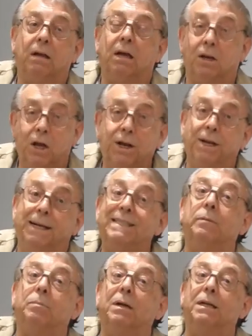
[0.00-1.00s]
a learning
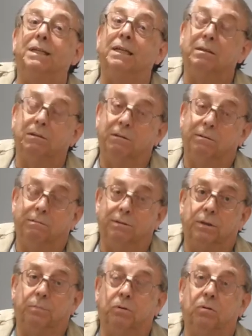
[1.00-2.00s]
disability
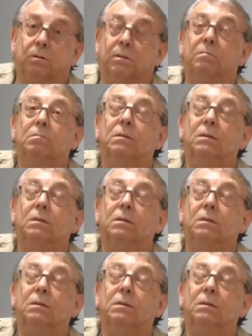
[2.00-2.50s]
support